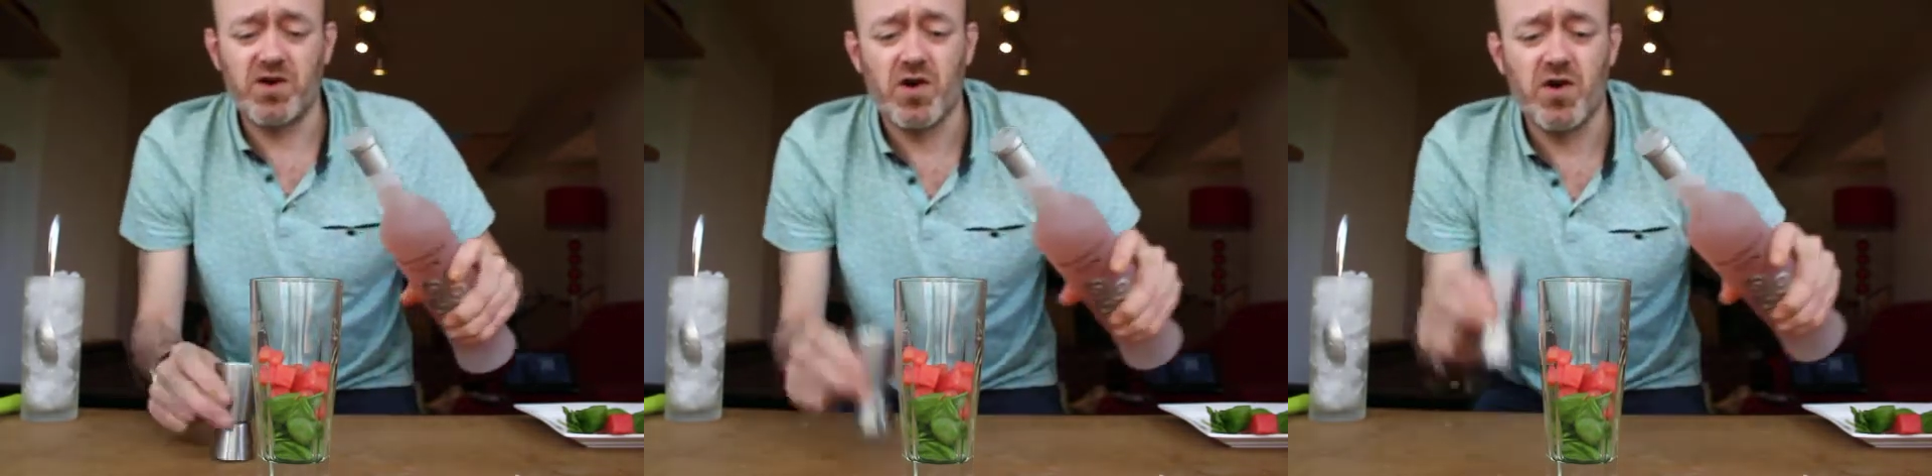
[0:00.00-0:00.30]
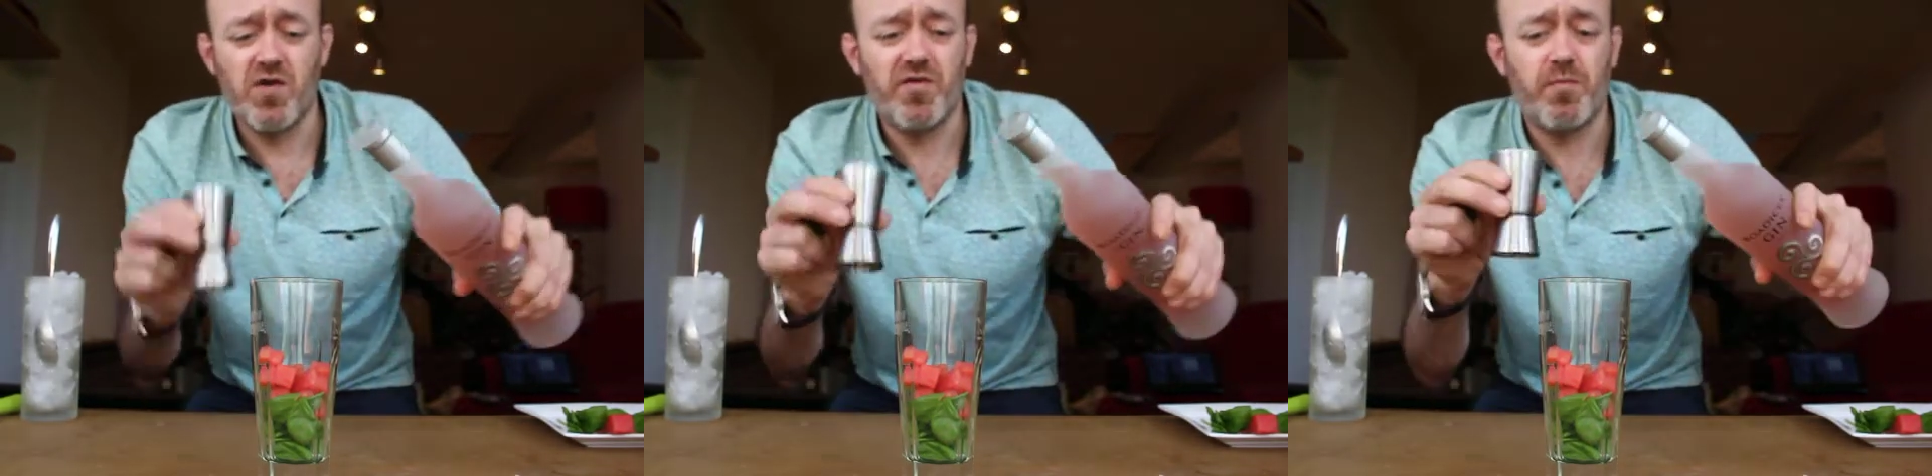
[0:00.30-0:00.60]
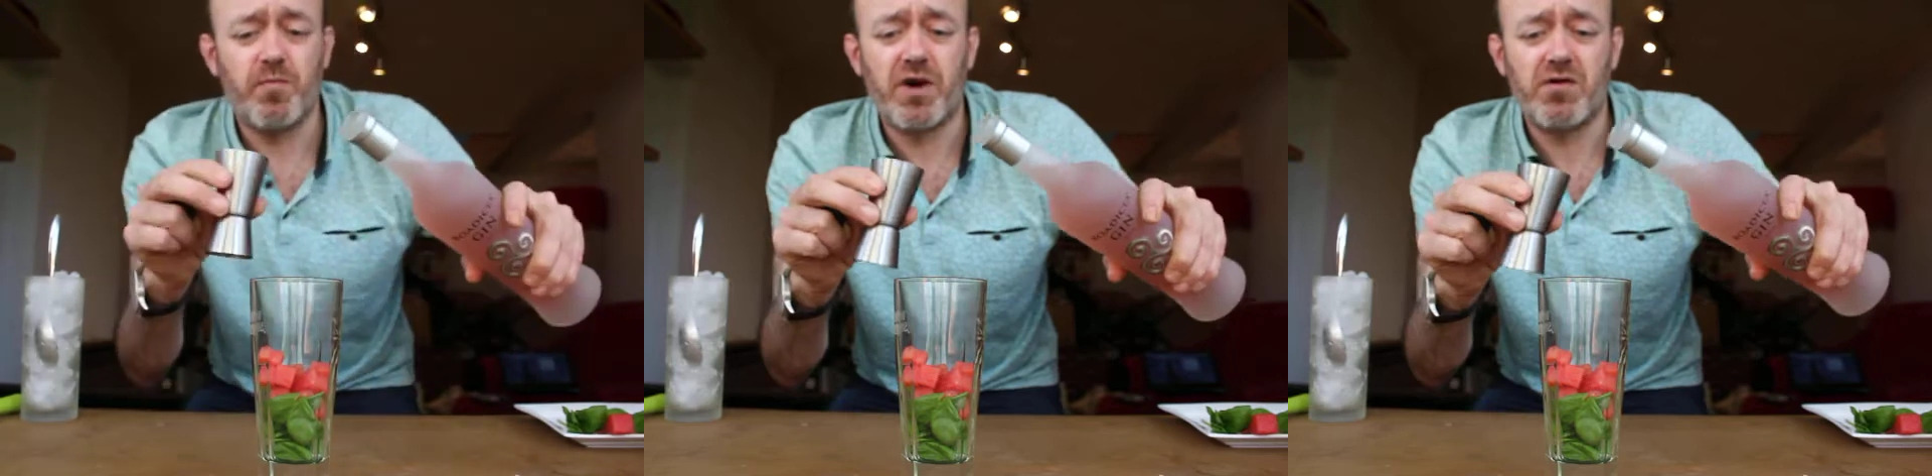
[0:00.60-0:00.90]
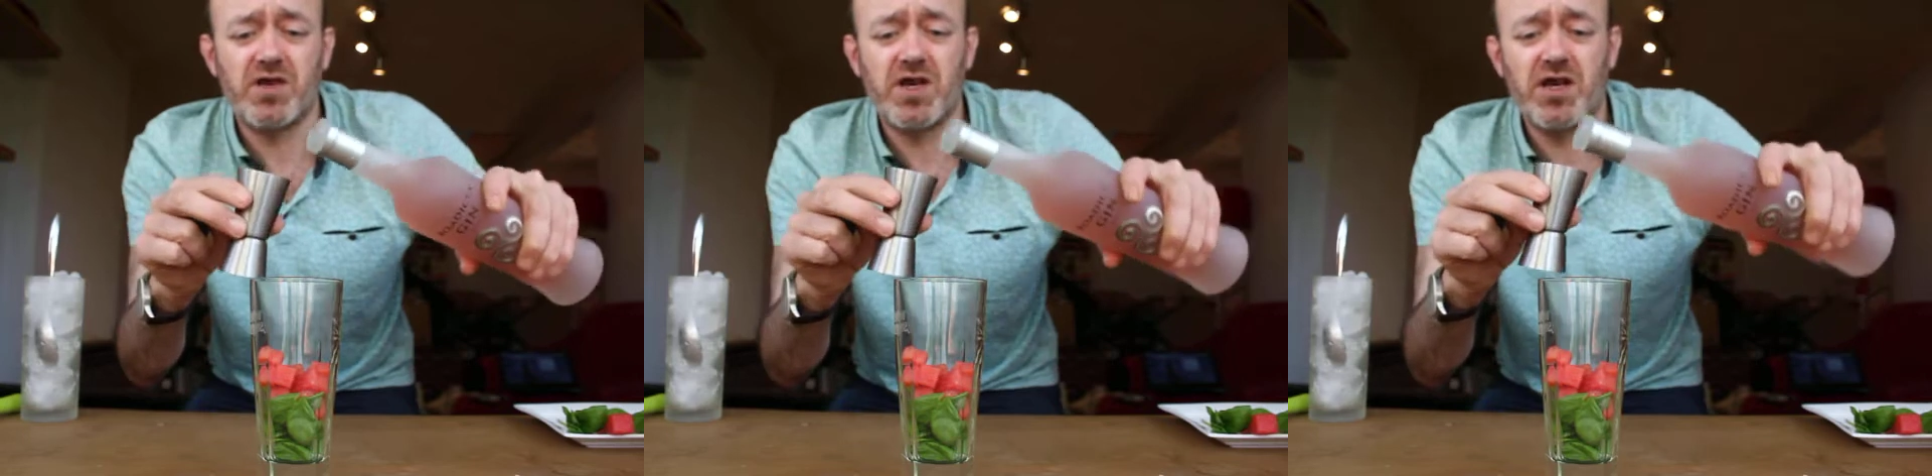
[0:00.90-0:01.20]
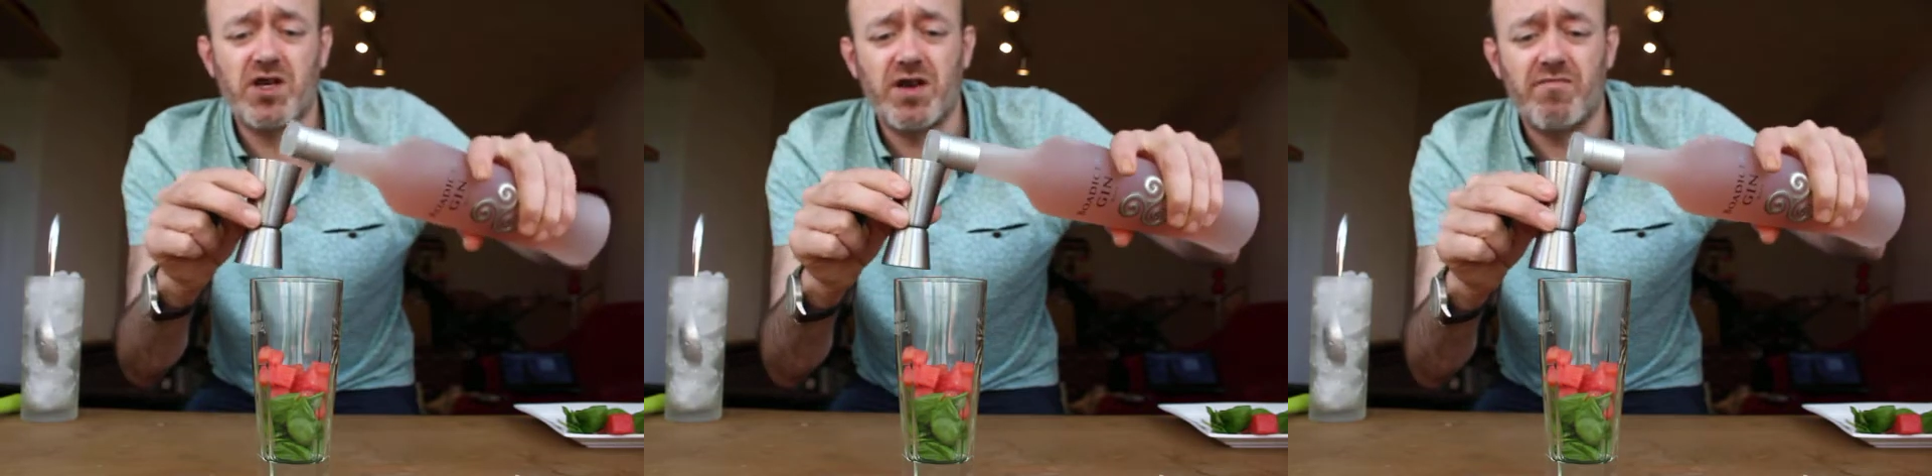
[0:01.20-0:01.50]
of
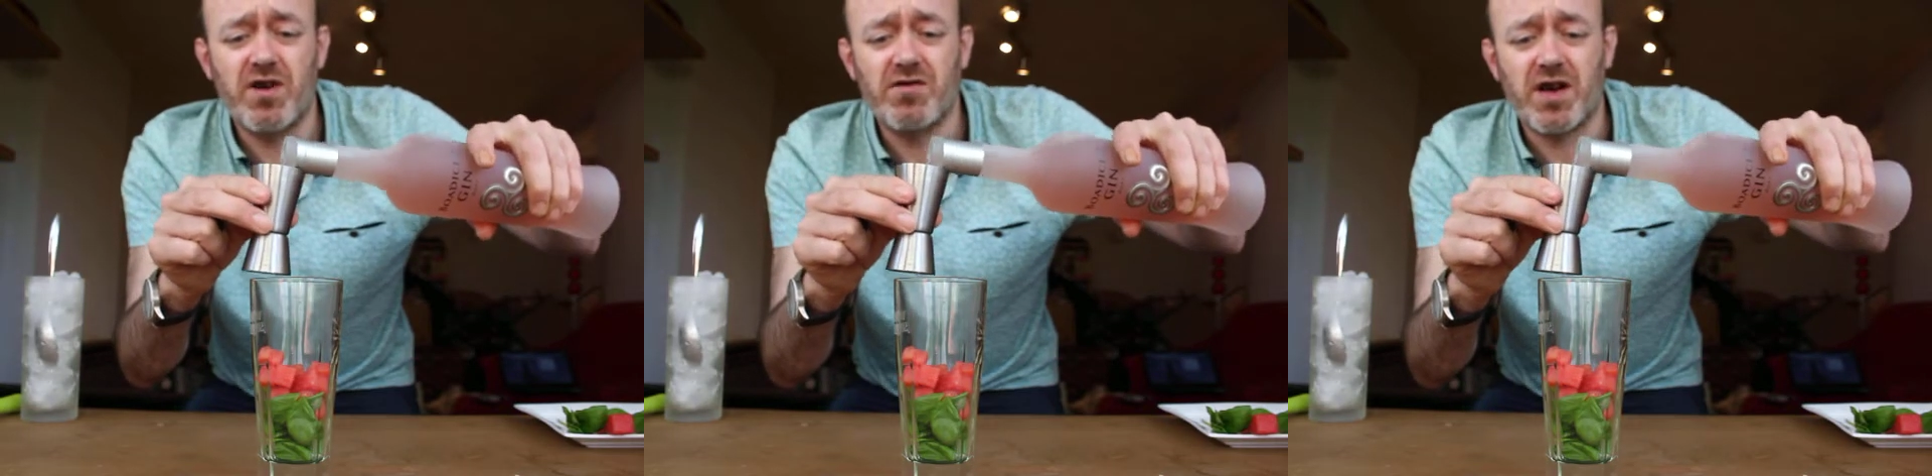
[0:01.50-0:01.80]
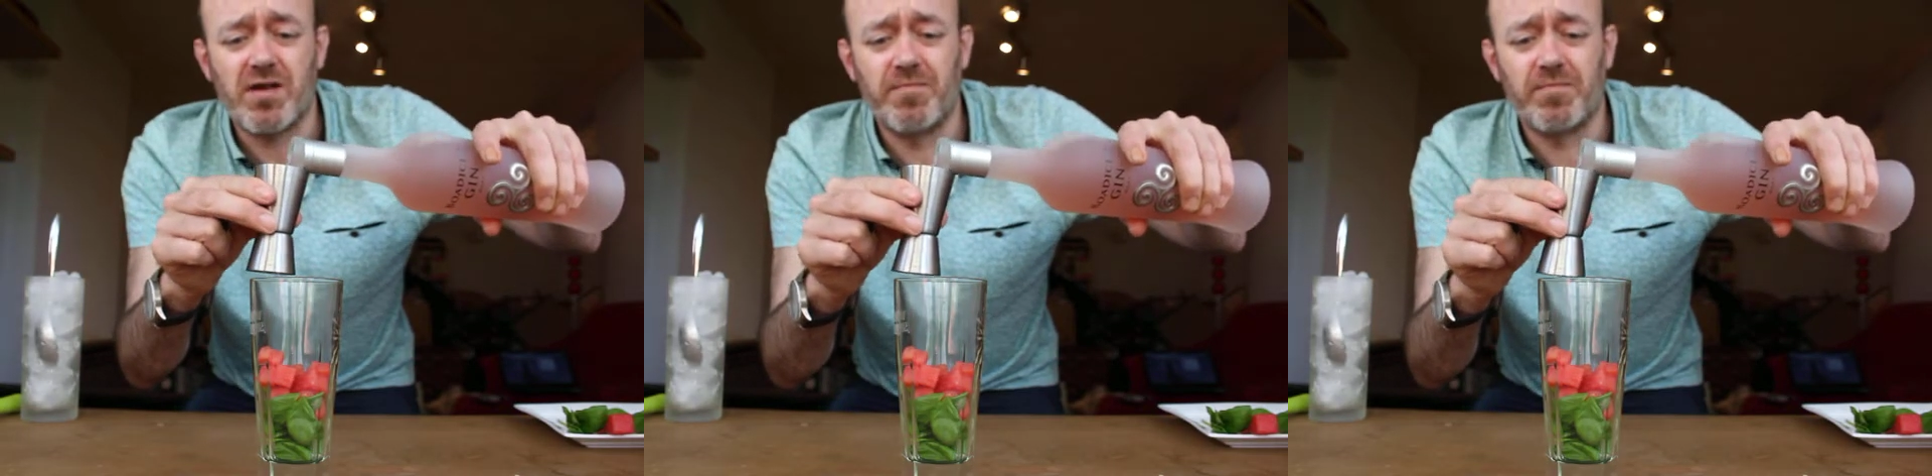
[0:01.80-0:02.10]
Boadicea Gin Rosa.